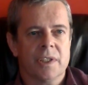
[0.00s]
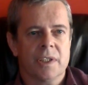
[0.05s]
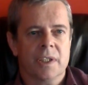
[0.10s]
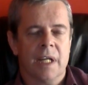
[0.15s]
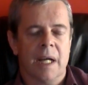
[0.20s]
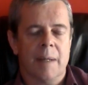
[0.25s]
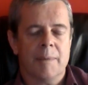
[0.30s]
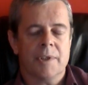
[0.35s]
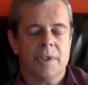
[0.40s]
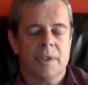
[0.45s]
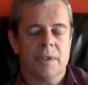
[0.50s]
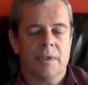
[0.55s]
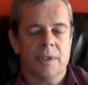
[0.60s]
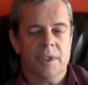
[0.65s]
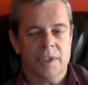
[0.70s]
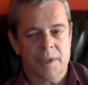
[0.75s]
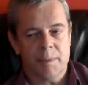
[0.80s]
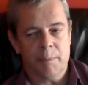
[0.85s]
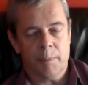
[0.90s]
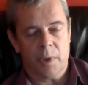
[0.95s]
captured
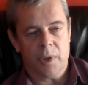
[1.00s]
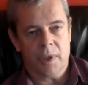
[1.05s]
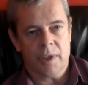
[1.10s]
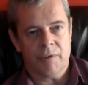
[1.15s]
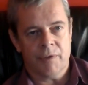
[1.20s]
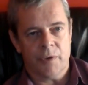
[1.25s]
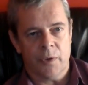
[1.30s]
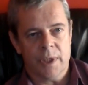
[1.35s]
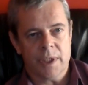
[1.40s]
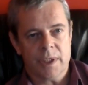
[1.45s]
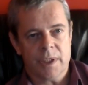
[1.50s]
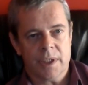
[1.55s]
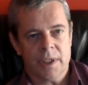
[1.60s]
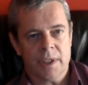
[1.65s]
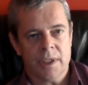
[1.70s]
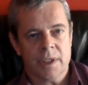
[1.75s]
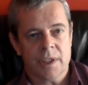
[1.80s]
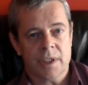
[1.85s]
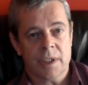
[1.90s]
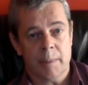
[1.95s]
disembodied
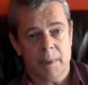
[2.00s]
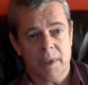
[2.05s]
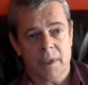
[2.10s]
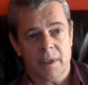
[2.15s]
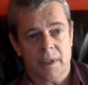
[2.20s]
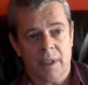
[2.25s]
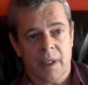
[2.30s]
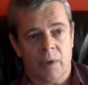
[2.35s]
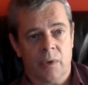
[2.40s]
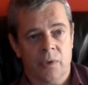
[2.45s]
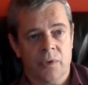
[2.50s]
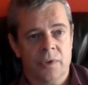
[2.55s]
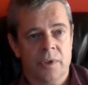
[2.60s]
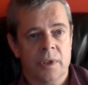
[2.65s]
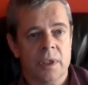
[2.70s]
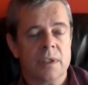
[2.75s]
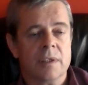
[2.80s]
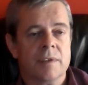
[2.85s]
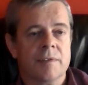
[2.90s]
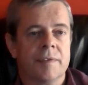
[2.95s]
voices, similar to that on
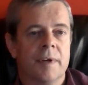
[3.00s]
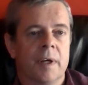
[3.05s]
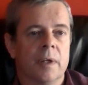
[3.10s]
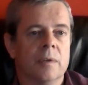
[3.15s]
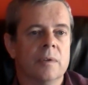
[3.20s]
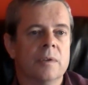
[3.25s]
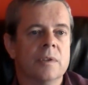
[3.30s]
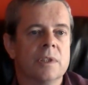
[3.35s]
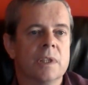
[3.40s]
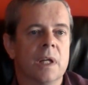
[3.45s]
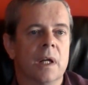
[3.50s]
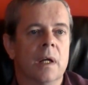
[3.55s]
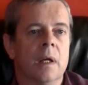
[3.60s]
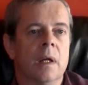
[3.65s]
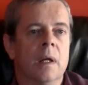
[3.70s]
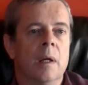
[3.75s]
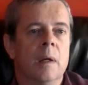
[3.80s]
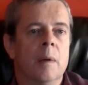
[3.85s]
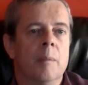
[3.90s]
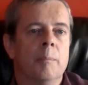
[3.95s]
dictaphones,
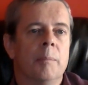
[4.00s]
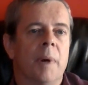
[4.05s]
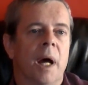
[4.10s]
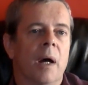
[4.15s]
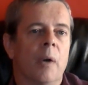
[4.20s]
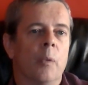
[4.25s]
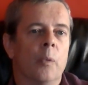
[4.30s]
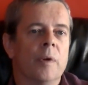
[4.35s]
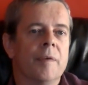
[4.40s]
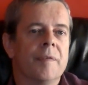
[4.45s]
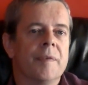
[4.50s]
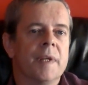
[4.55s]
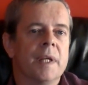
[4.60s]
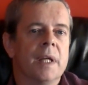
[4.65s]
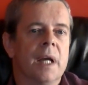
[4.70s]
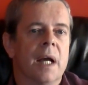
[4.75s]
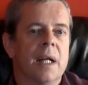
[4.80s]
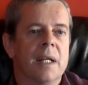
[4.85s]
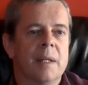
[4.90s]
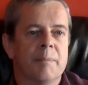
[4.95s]
but with
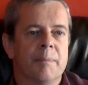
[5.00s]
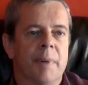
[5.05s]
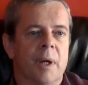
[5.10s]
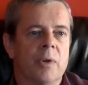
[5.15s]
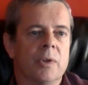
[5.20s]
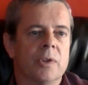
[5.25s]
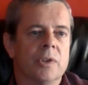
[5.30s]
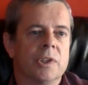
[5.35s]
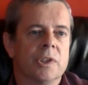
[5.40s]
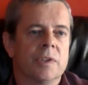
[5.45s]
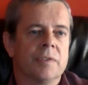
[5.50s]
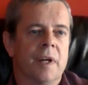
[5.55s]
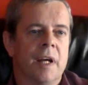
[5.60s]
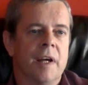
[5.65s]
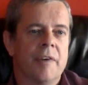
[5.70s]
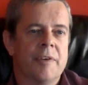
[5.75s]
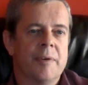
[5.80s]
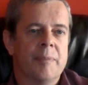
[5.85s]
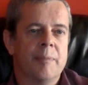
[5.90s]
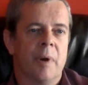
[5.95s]
the added bonus of
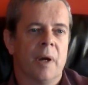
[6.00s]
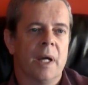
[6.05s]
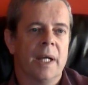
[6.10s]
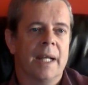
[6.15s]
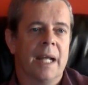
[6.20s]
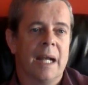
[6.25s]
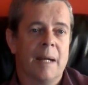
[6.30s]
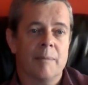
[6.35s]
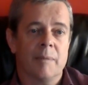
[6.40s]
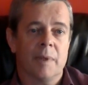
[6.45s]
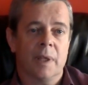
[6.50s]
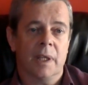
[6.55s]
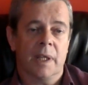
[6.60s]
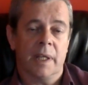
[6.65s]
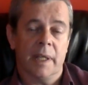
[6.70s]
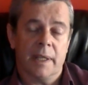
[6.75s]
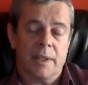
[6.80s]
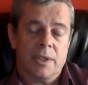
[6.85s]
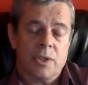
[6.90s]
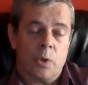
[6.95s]
having my camera
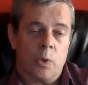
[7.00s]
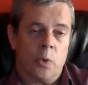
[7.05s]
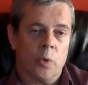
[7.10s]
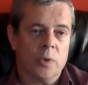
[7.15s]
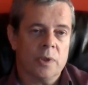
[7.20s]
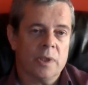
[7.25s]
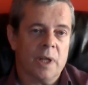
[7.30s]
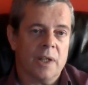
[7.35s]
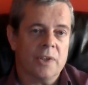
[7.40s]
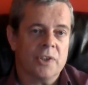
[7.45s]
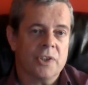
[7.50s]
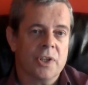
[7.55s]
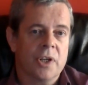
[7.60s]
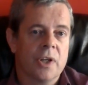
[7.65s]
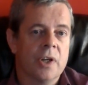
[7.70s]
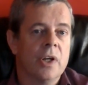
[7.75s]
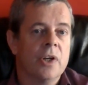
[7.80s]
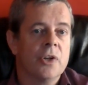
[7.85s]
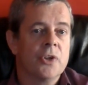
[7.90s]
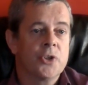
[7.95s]
kicked or nudged
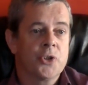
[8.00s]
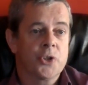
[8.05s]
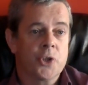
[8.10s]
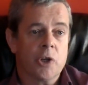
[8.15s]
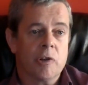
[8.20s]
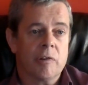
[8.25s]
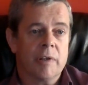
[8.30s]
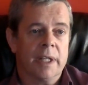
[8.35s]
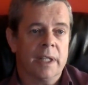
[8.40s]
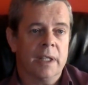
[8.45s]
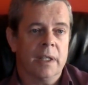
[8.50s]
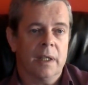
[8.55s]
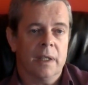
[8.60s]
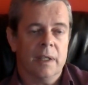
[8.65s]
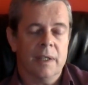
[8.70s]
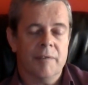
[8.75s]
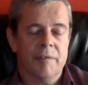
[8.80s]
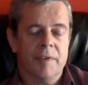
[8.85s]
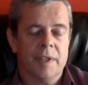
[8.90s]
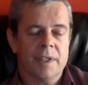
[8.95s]
during
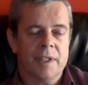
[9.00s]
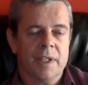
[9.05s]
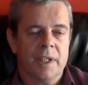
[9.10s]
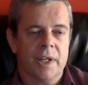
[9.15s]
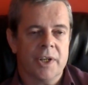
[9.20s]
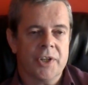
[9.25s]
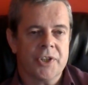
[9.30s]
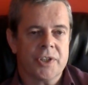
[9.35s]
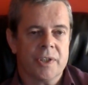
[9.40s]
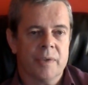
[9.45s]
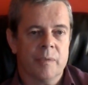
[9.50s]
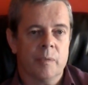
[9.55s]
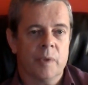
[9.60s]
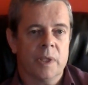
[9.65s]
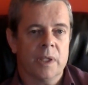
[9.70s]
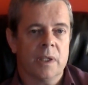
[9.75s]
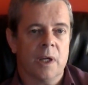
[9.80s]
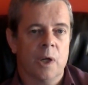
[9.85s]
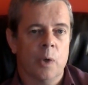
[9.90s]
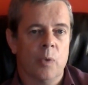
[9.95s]
an investigation
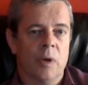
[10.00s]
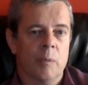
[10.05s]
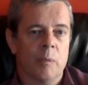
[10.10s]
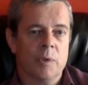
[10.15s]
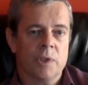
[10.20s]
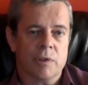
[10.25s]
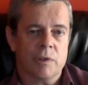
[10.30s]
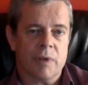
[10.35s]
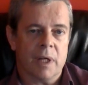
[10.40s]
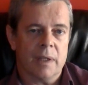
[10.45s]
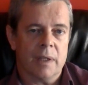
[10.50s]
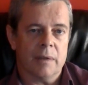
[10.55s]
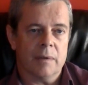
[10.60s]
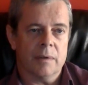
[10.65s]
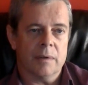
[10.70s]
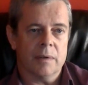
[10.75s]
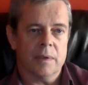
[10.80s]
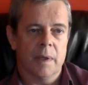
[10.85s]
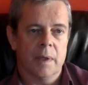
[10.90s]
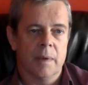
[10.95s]
when no one was around.